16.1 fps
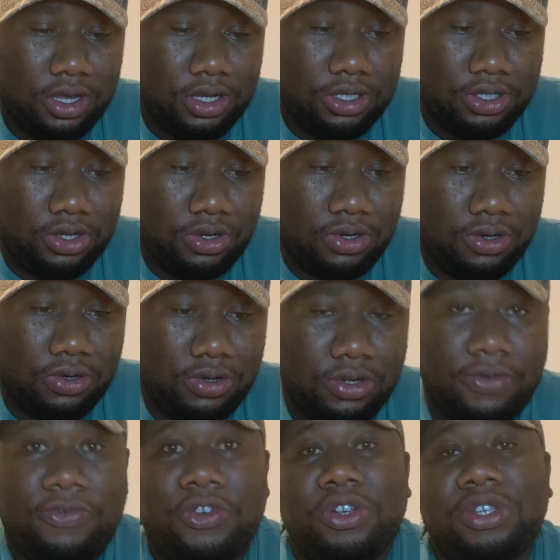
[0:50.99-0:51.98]
So
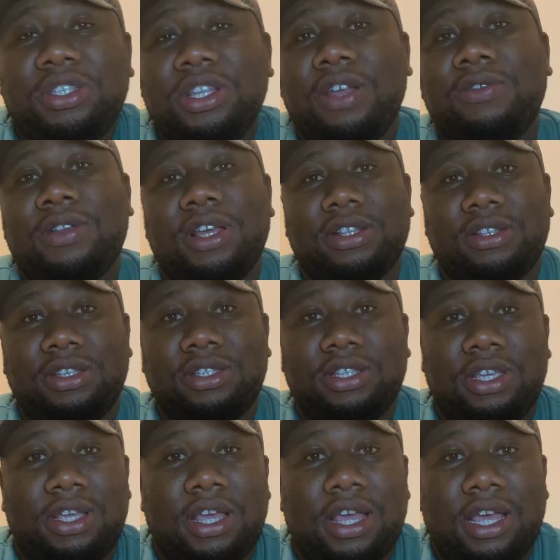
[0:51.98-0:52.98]
the first thing I would like to
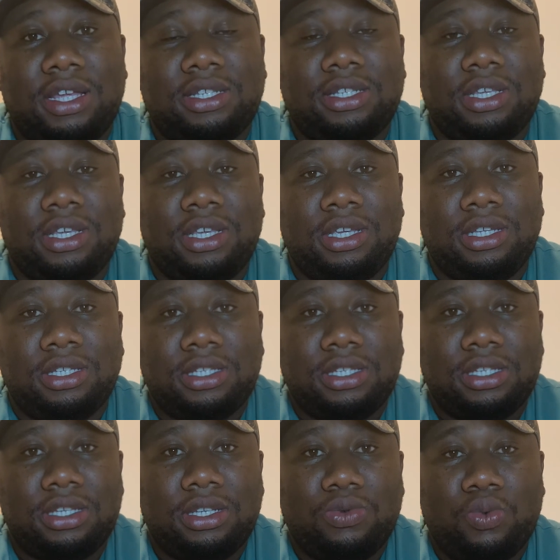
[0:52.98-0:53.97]
say, guys,
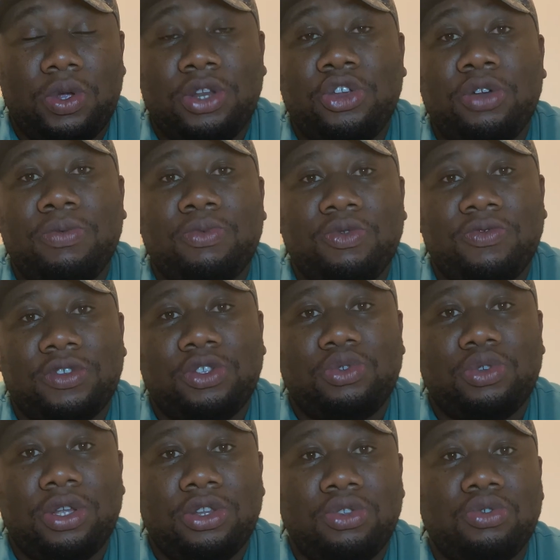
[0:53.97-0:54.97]
is when you're moving
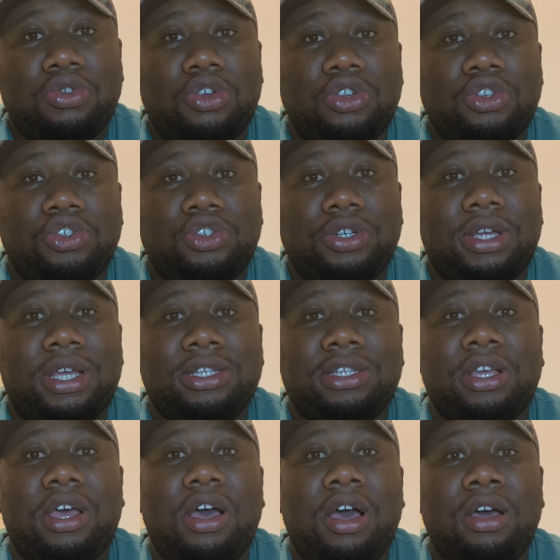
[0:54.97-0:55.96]
to a new country, as
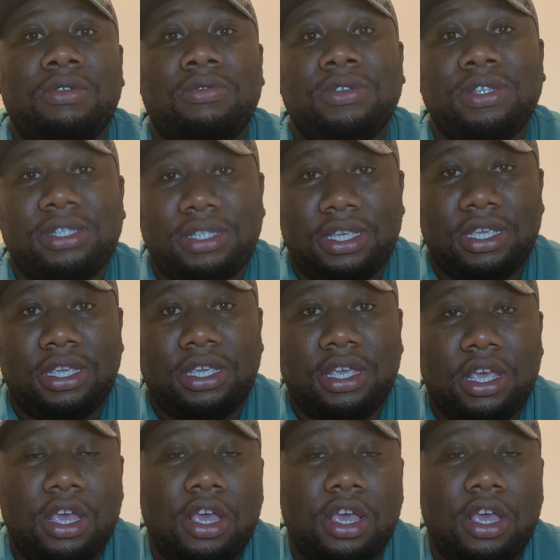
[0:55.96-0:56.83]
I always say,